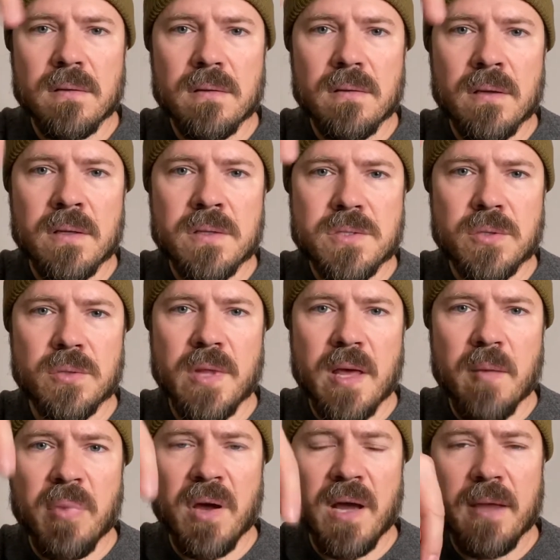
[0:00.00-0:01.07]
unscrew
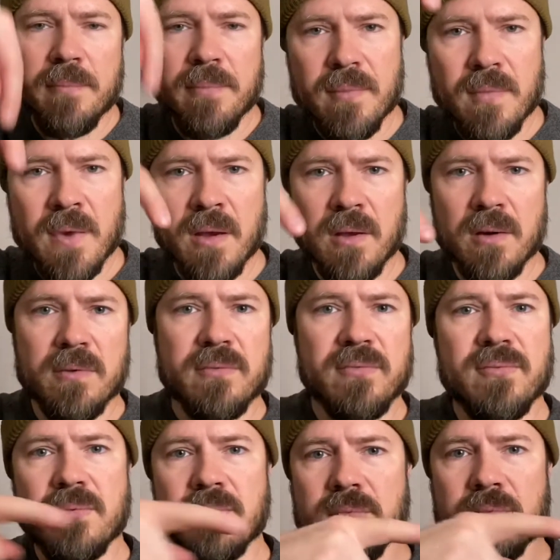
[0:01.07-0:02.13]
that pipe out of
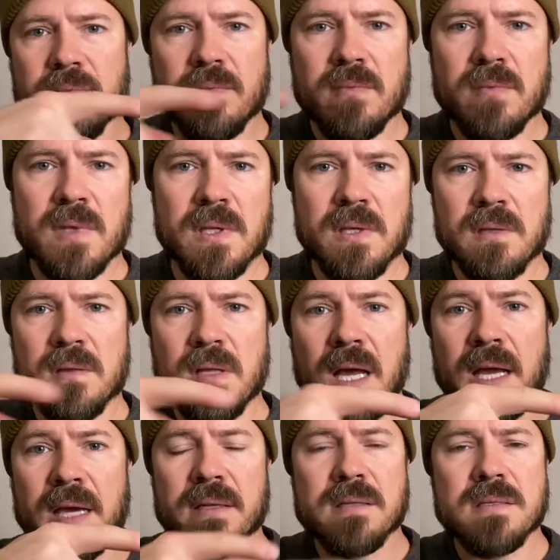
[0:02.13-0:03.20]
the
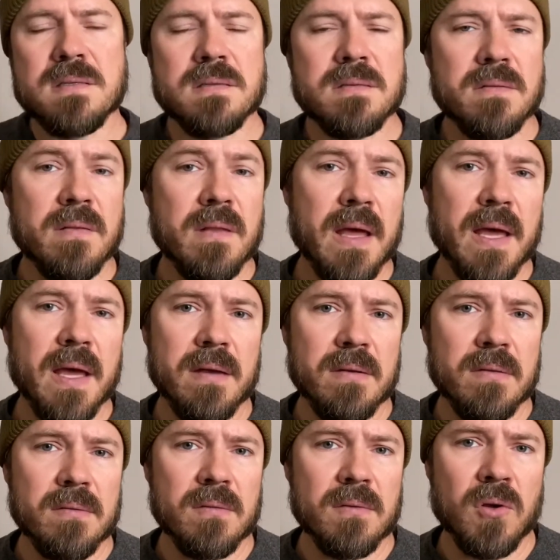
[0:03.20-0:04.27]
lines that
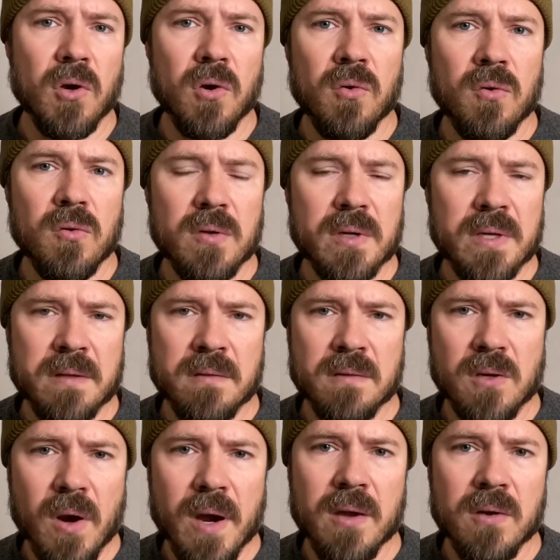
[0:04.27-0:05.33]
go in the
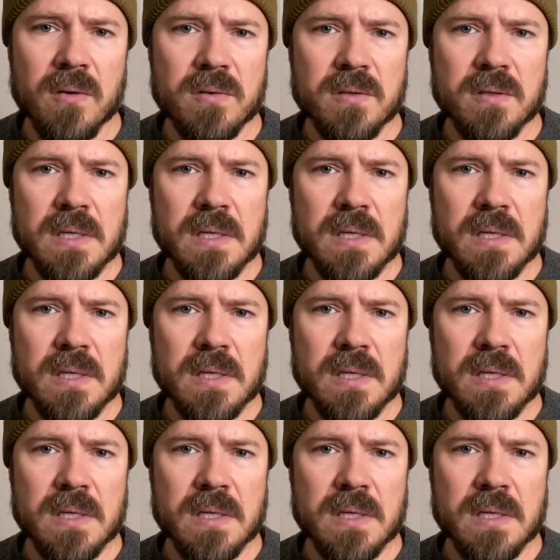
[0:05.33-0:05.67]
ground.